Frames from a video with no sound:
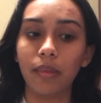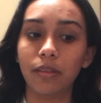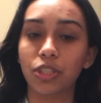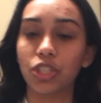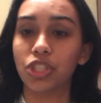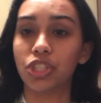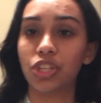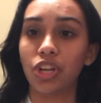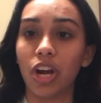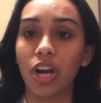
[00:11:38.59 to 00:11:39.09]

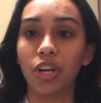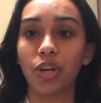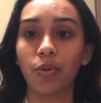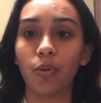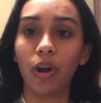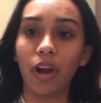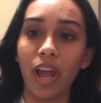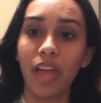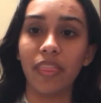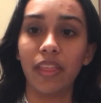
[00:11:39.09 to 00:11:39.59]
just your
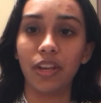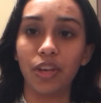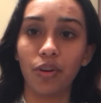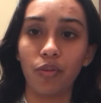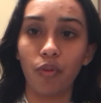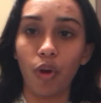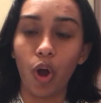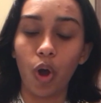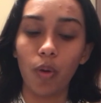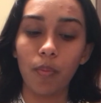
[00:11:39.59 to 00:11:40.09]
underwear and then
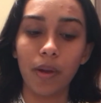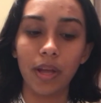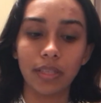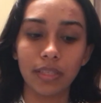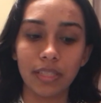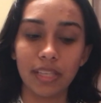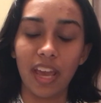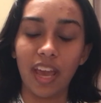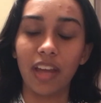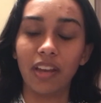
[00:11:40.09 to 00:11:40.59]
your robe
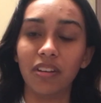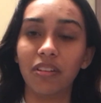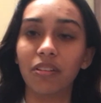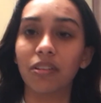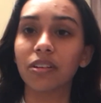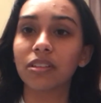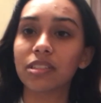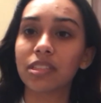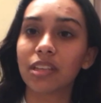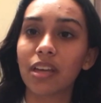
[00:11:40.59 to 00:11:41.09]
and
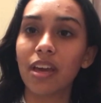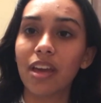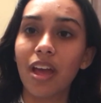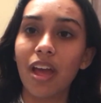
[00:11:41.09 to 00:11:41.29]
sandals.